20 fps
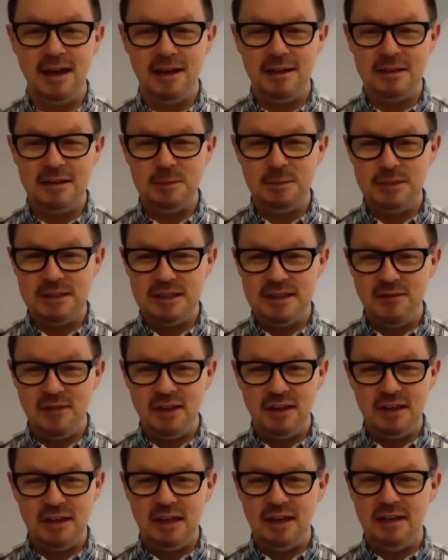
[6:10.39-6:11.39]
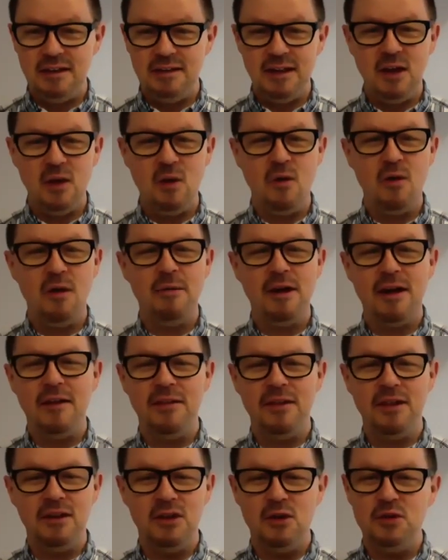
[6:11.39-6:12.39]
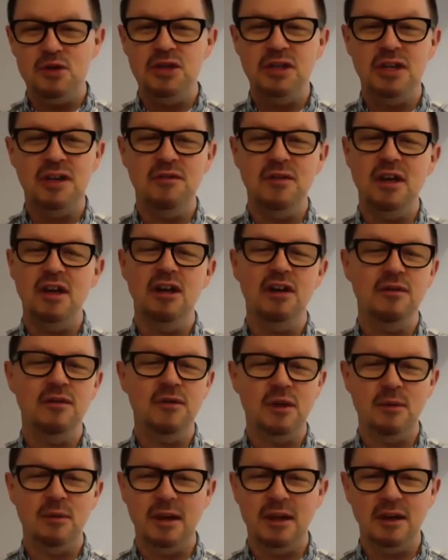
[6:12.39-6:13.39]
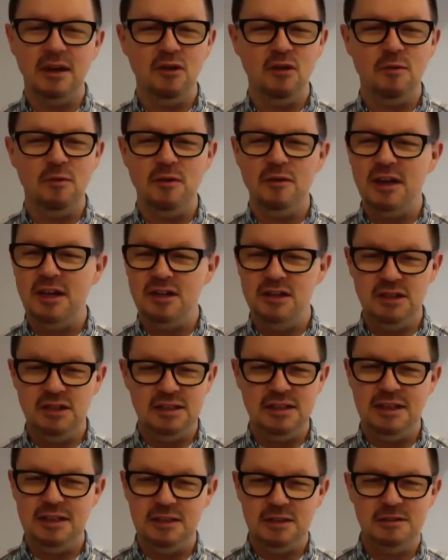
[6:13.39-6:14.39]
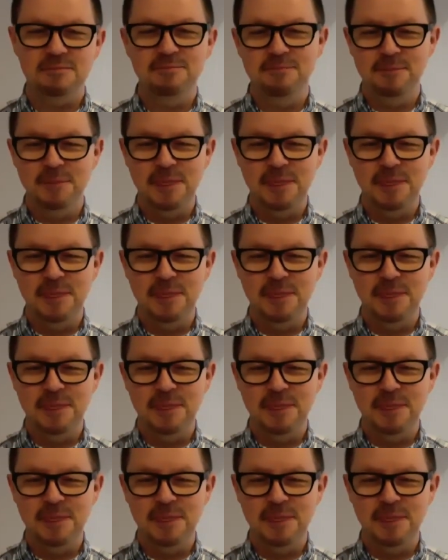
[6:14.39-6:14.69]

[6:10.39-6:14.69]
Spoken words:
specific need, and they go about the notion of interviewing a group of agencies.